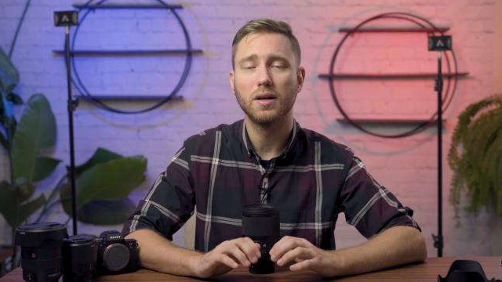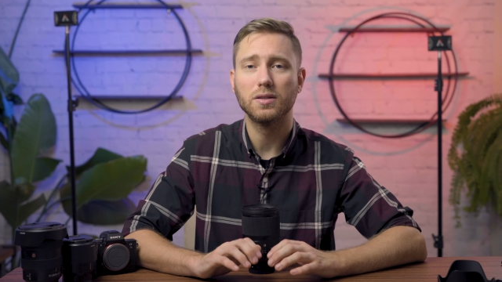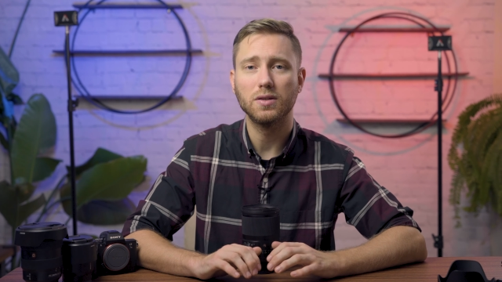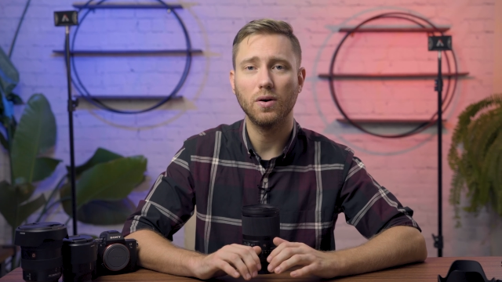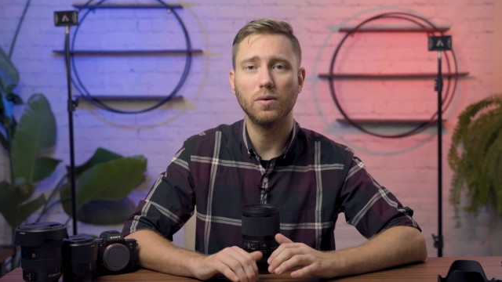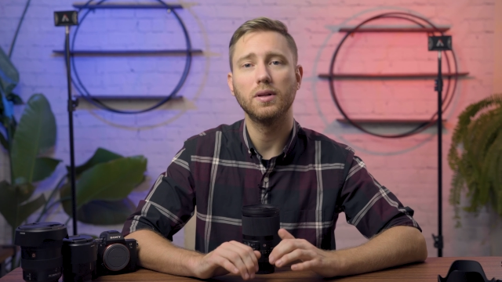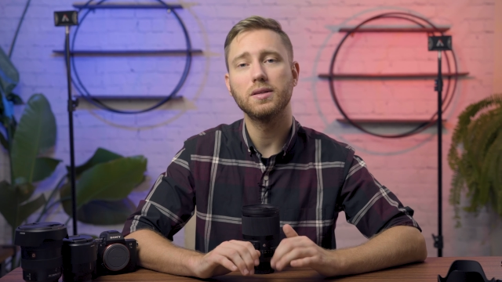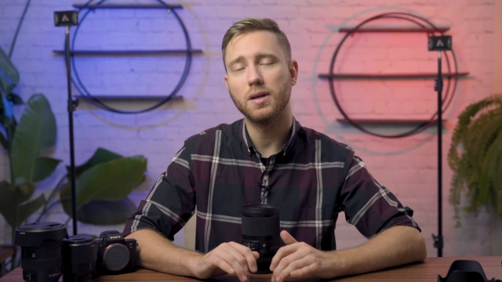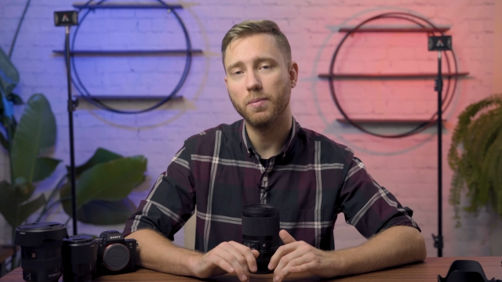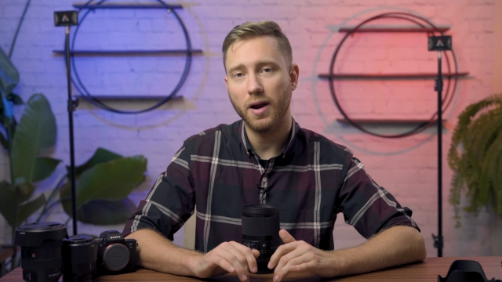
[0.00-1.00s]
So
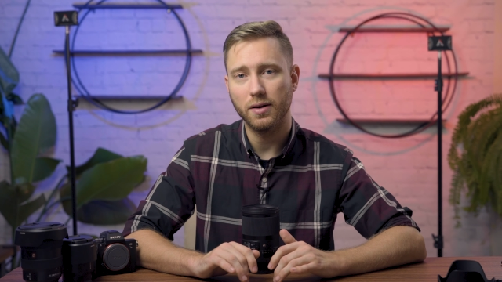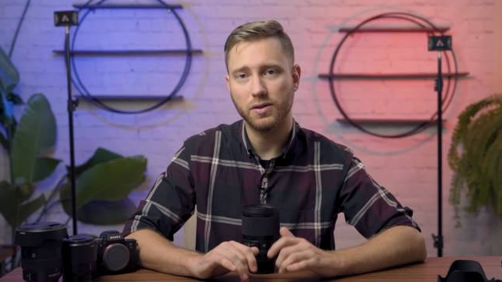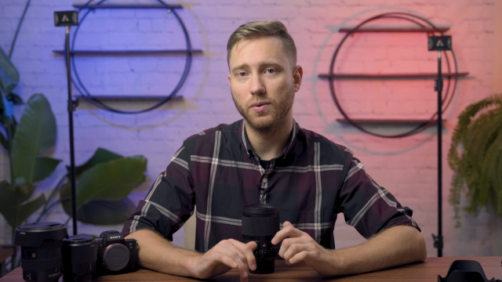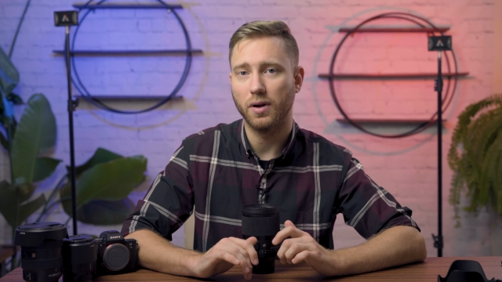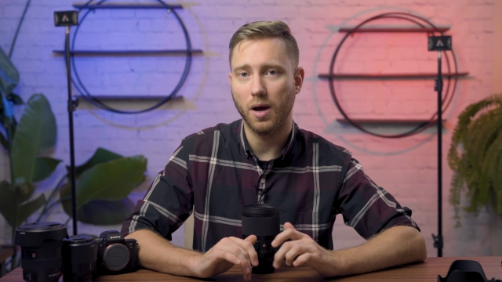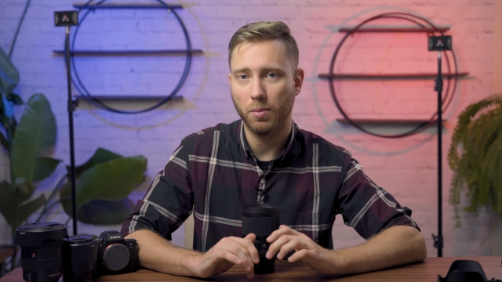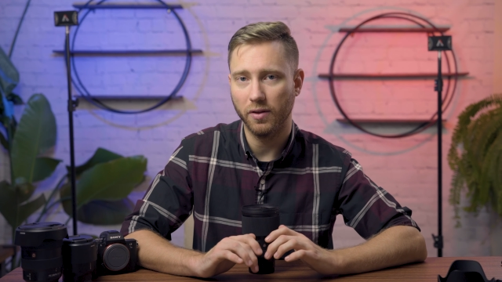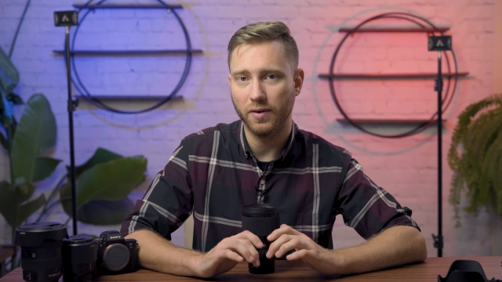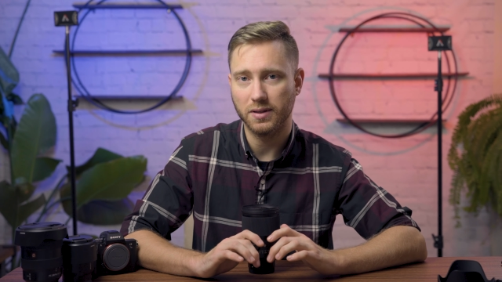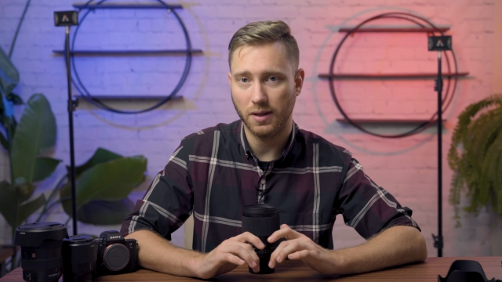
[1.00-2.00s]
let's compare it to a couple
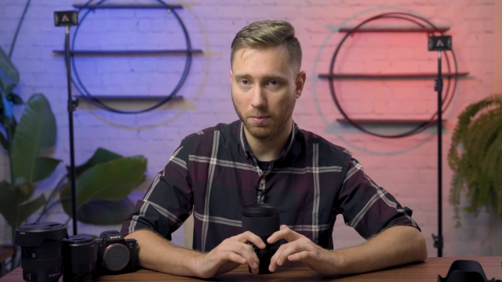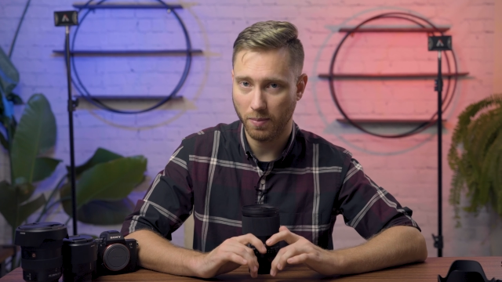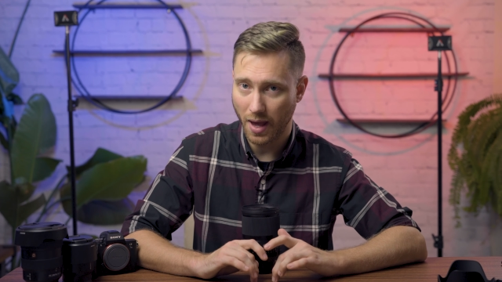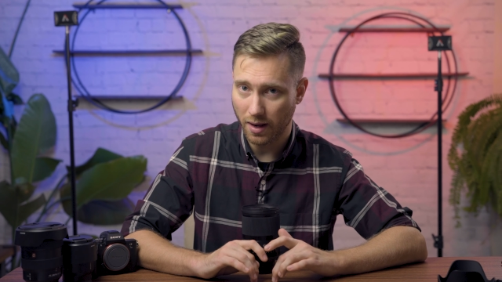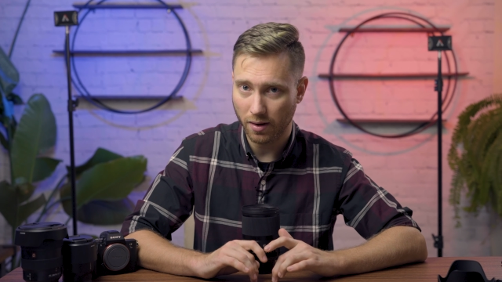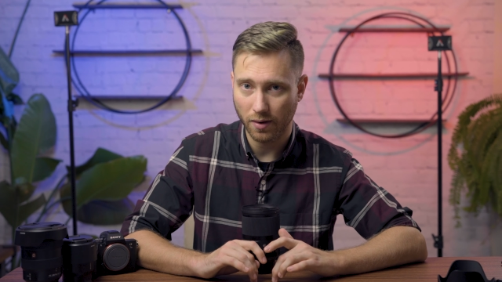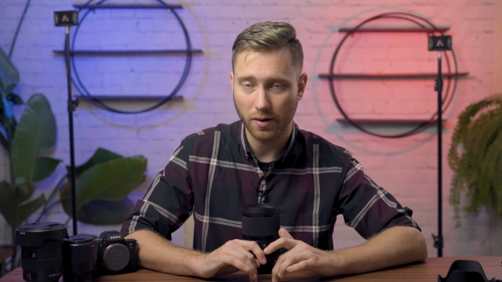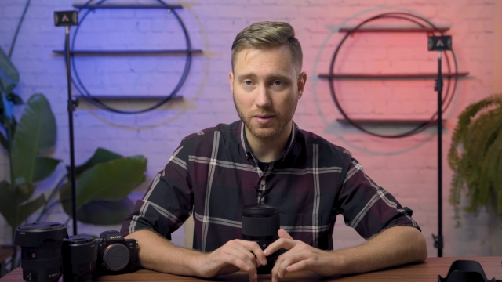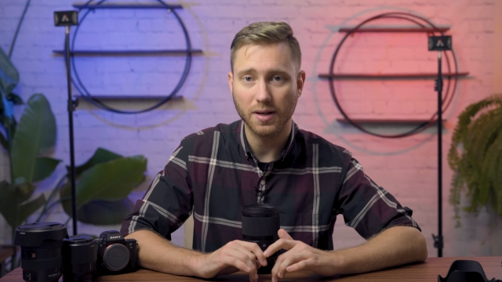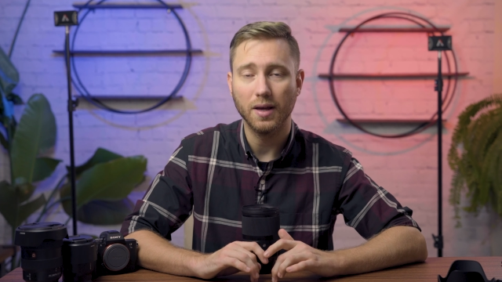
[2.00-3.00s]
of its
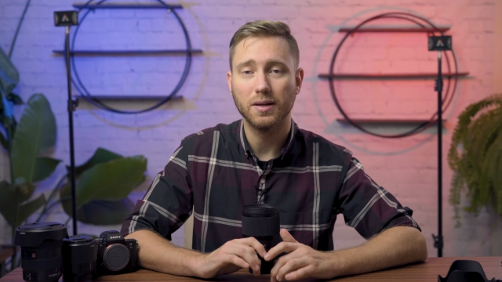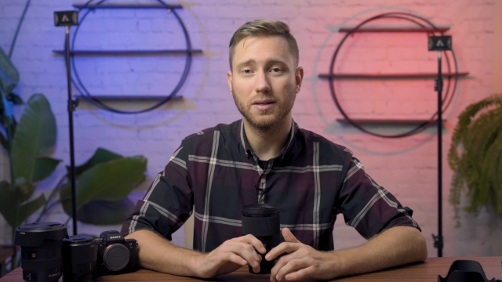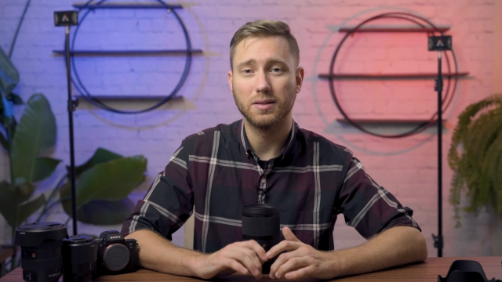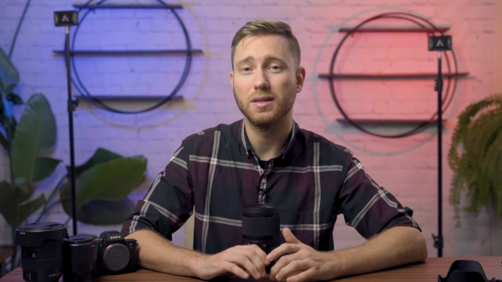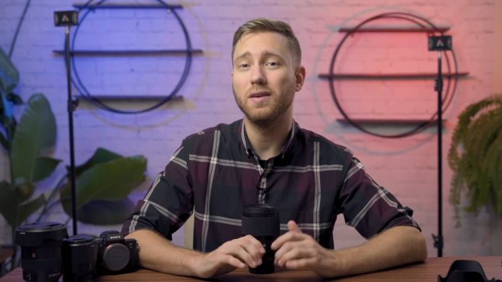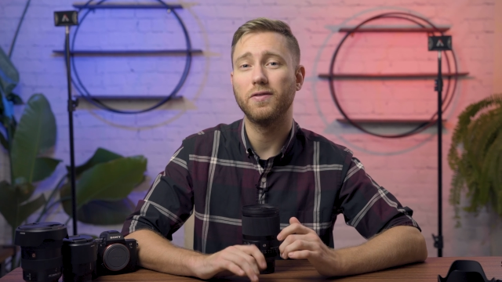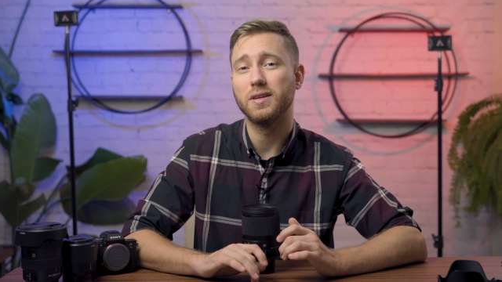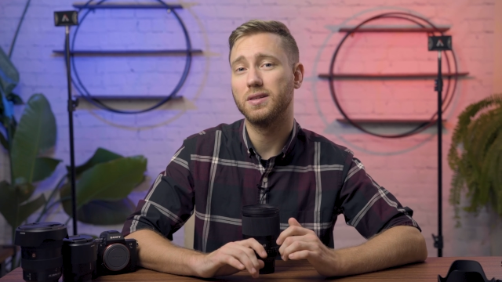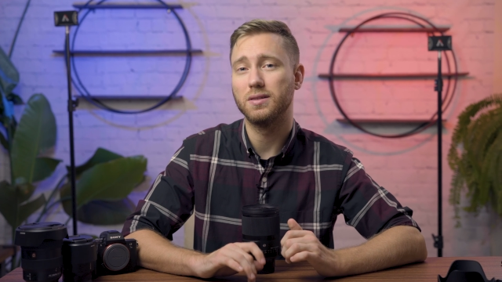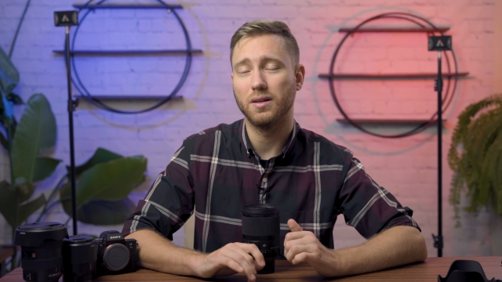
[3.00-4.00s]
competitors to see if
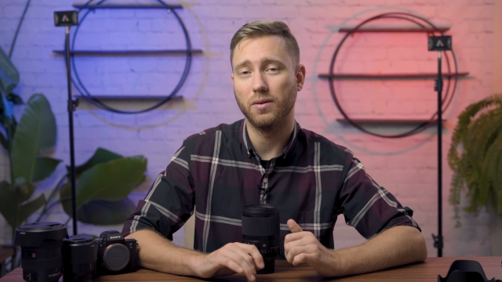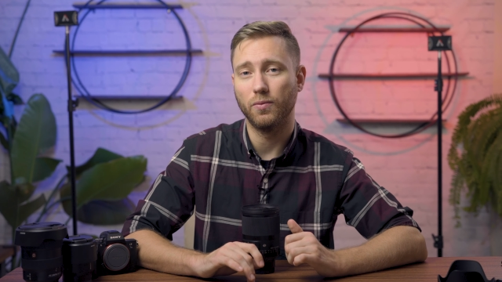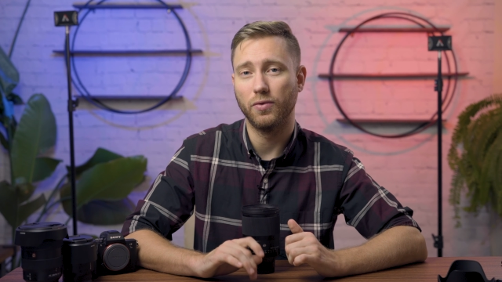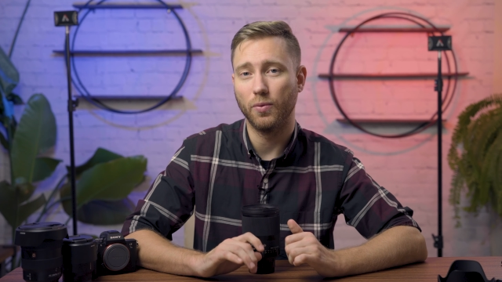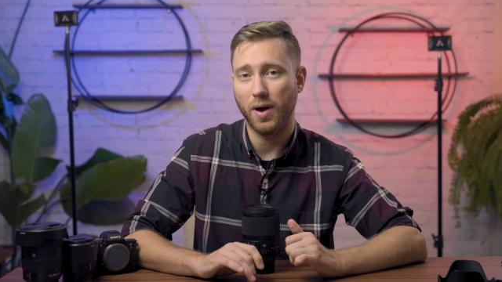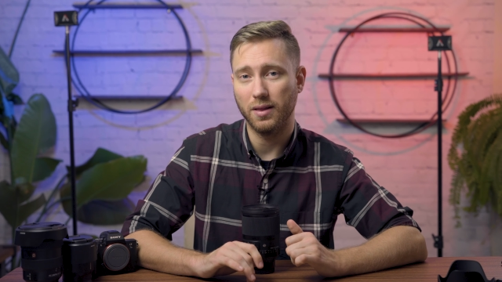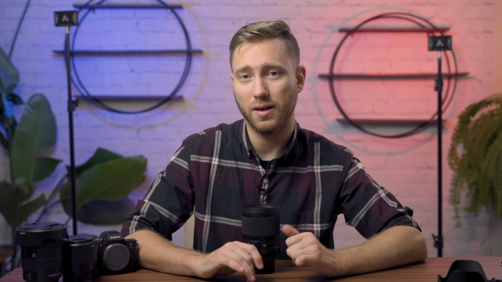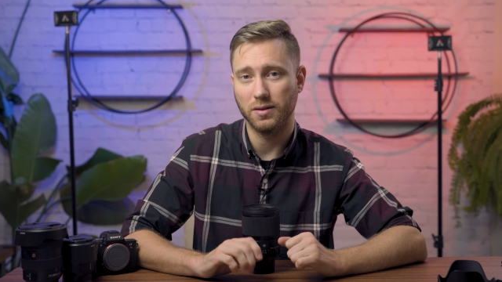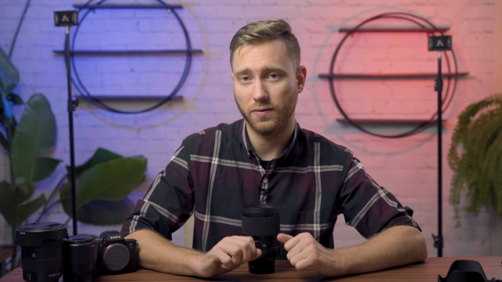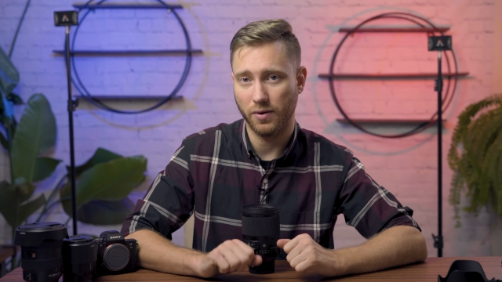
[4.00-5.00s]
this is the right
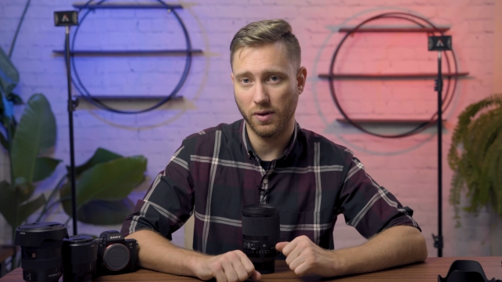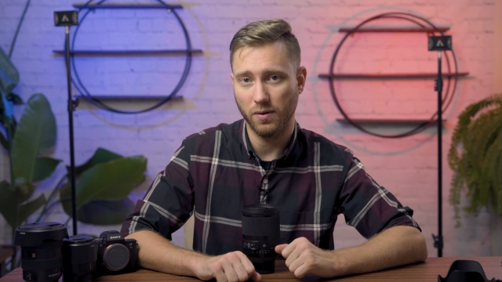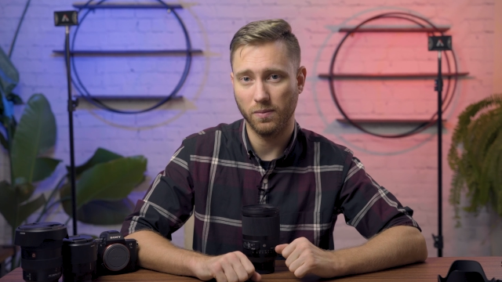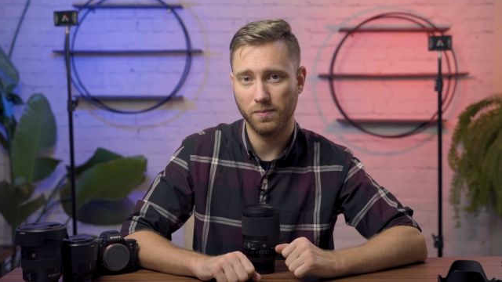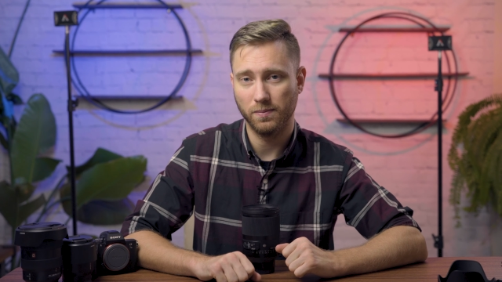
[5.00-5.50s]
lens for you.